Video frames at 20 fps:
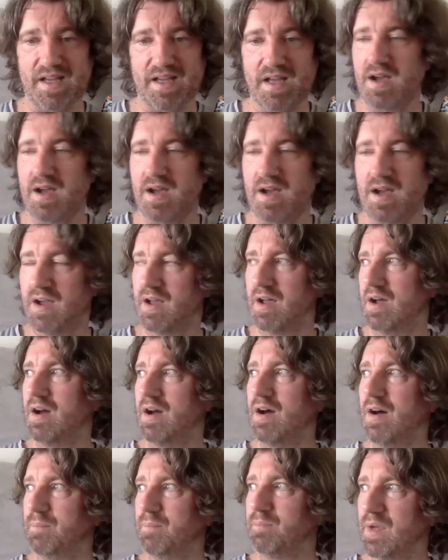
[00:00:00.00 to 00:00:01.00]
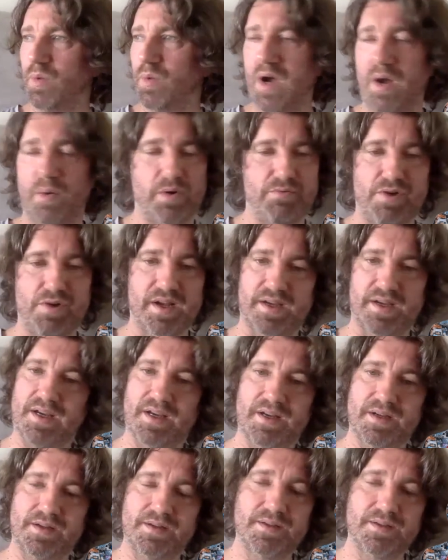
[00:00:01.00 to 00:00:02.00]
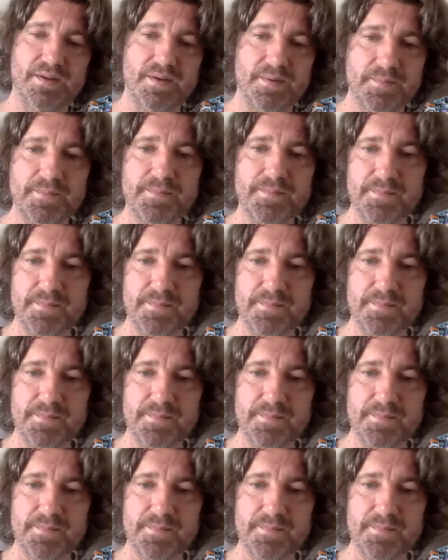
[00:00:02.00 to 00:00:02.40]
but that can't be why we write it.